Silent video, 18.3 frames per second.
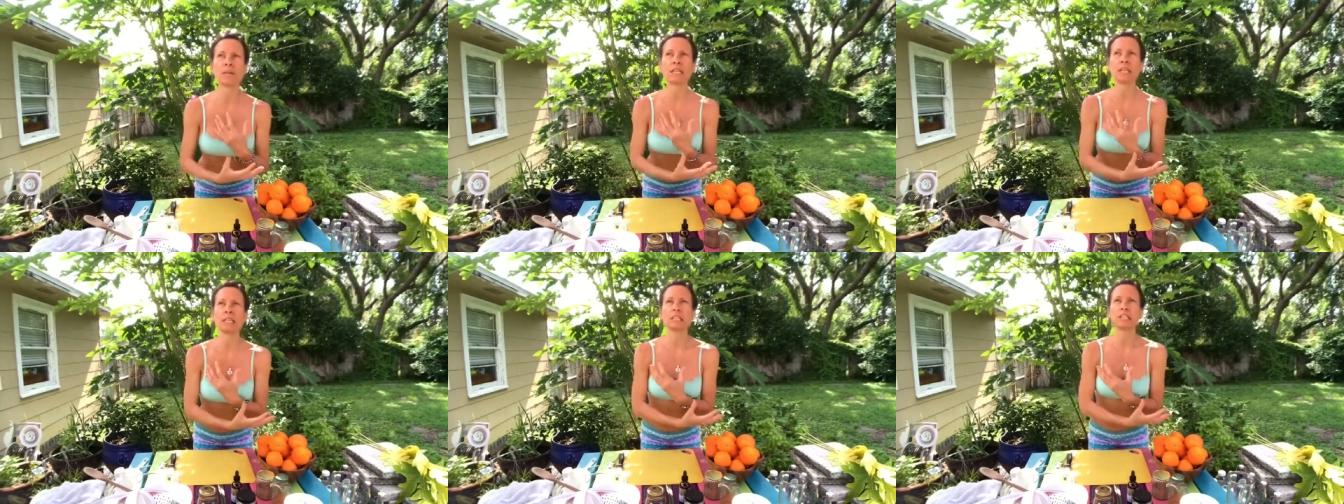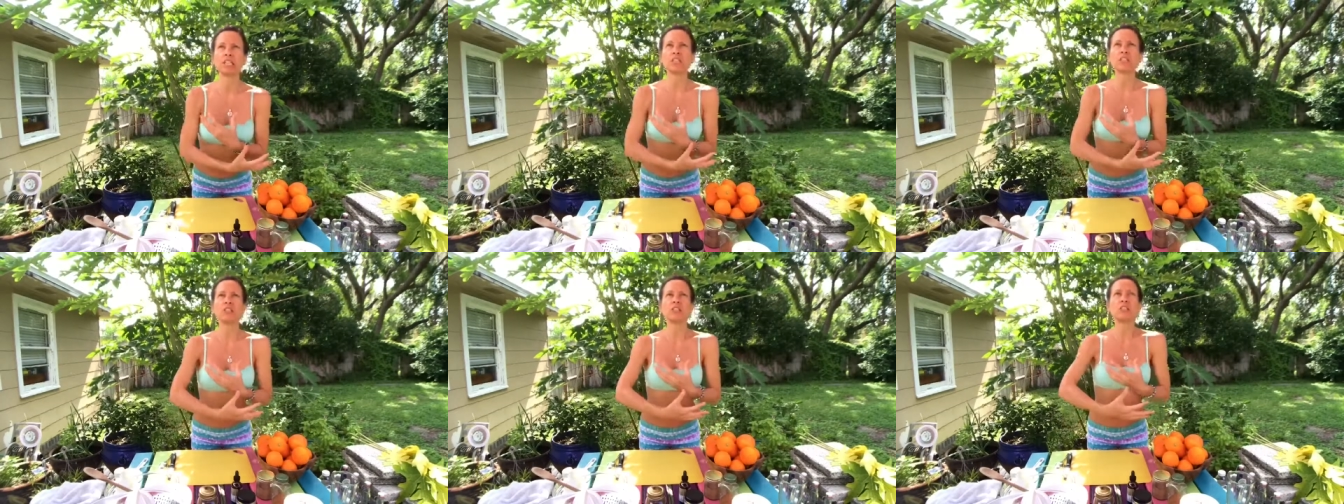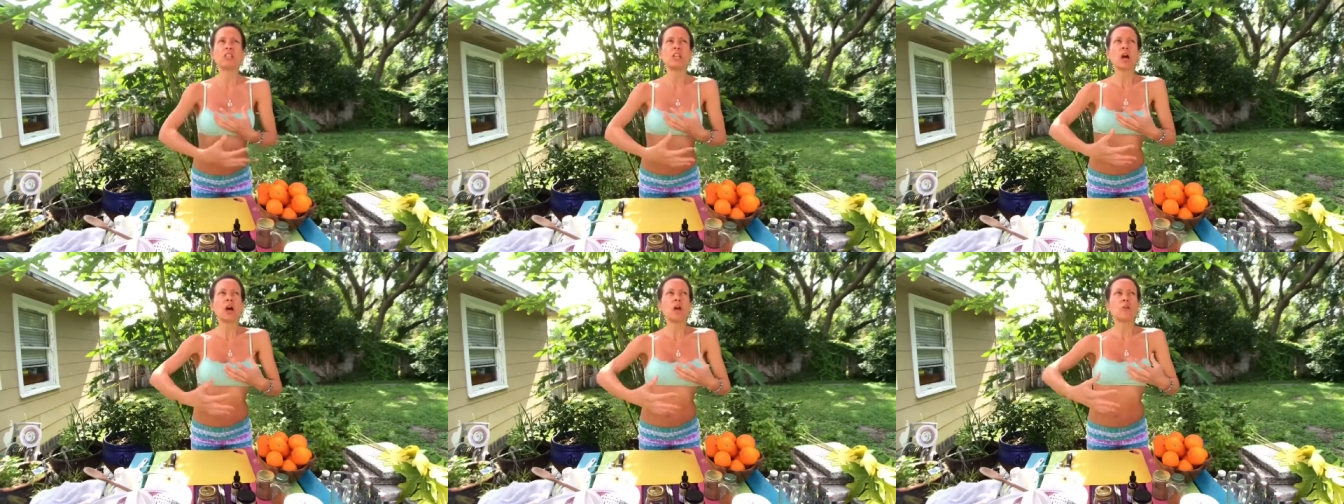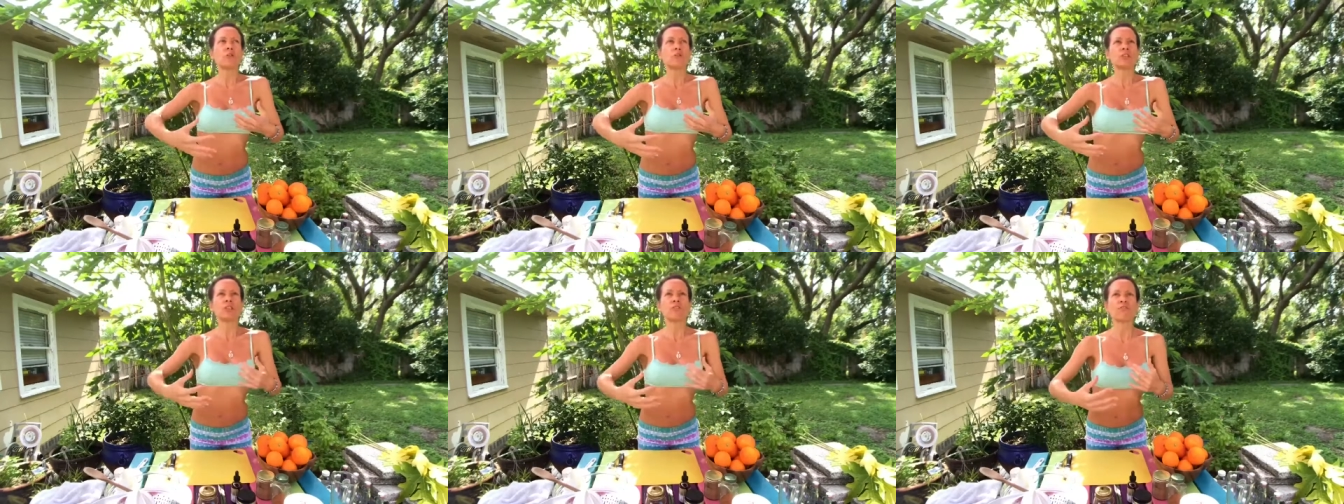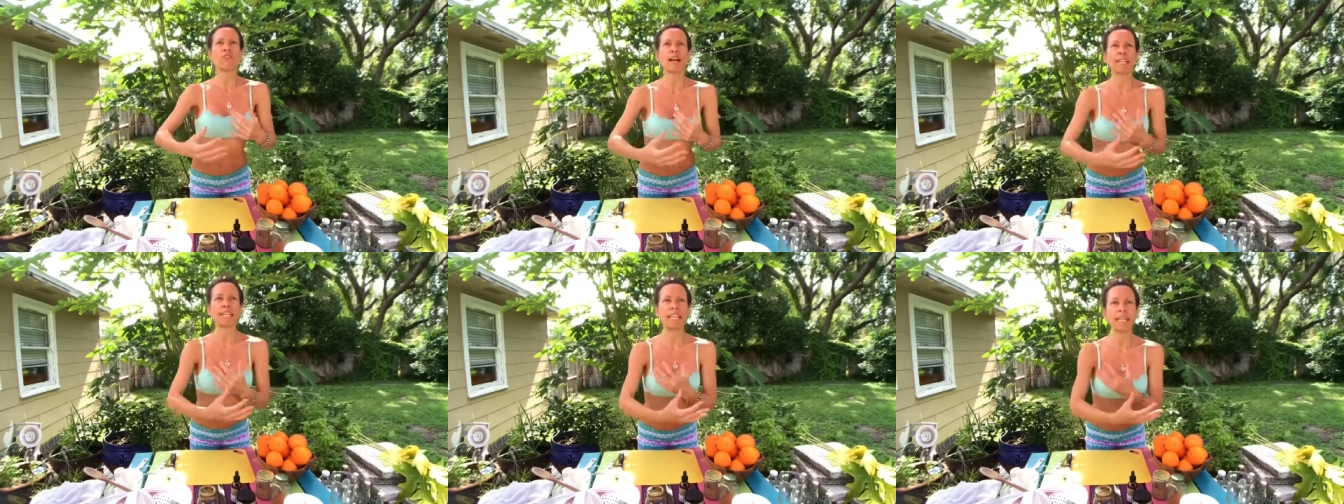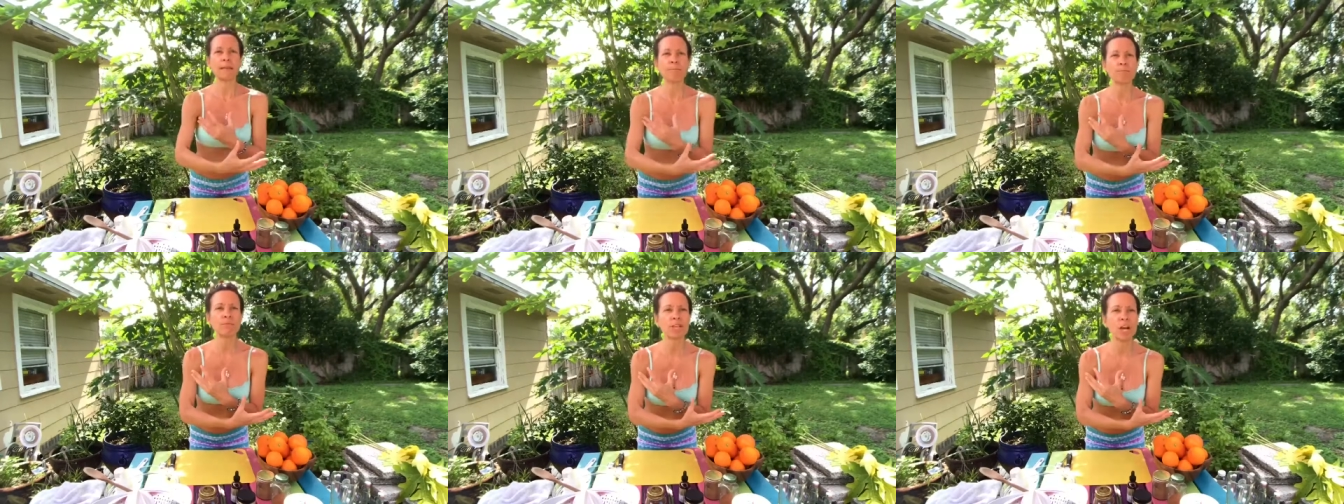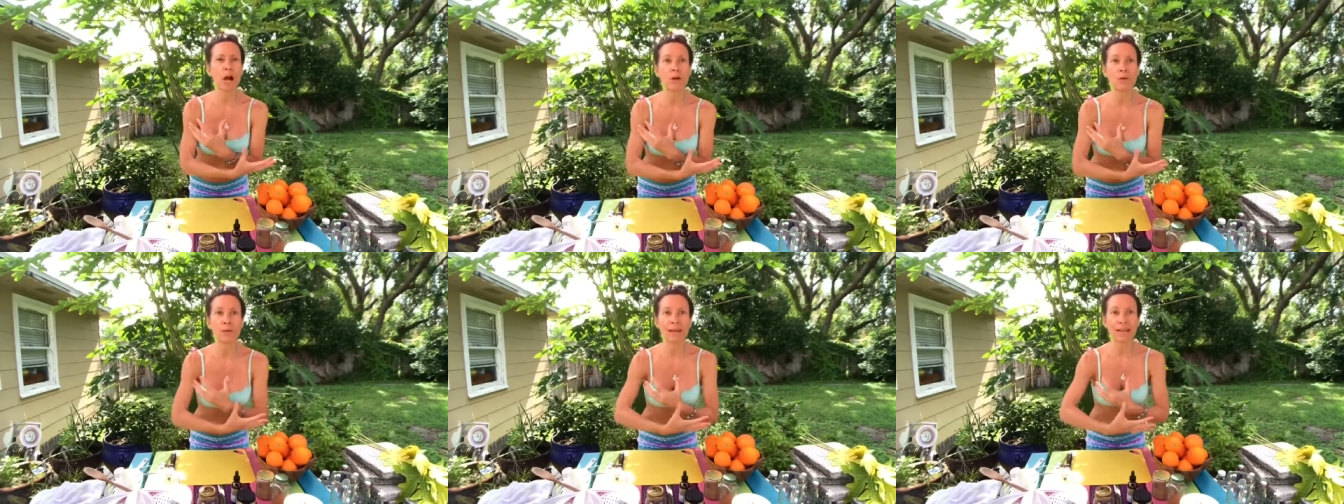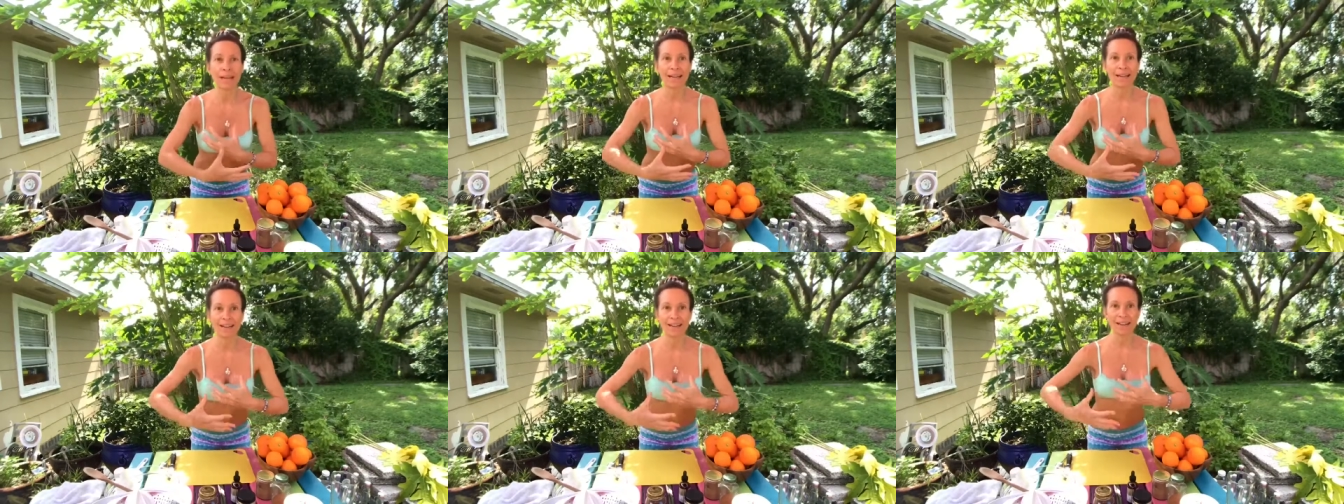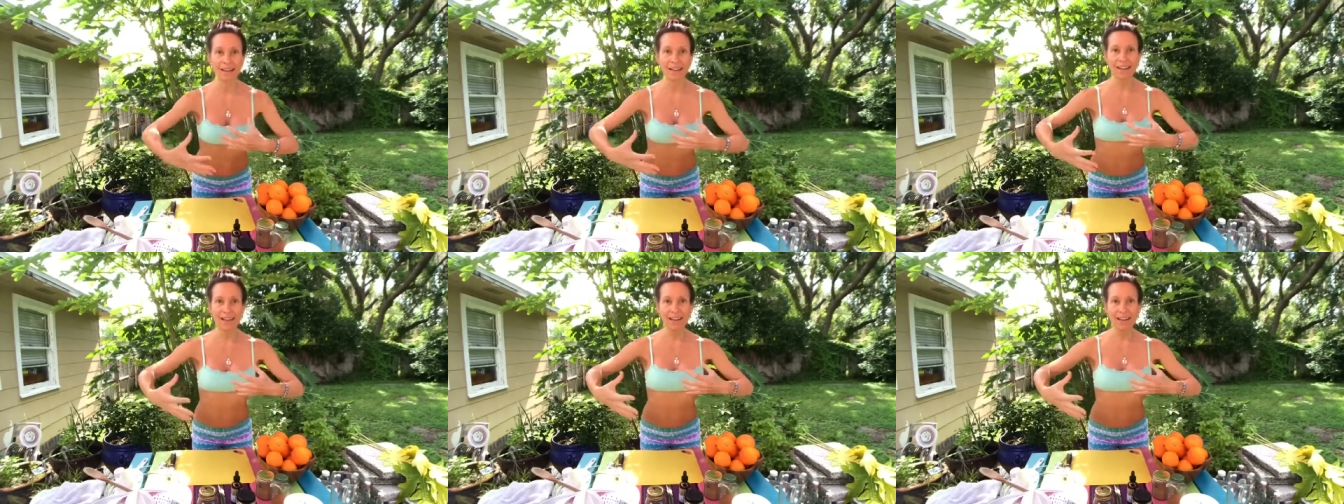but it just knows if I keep going,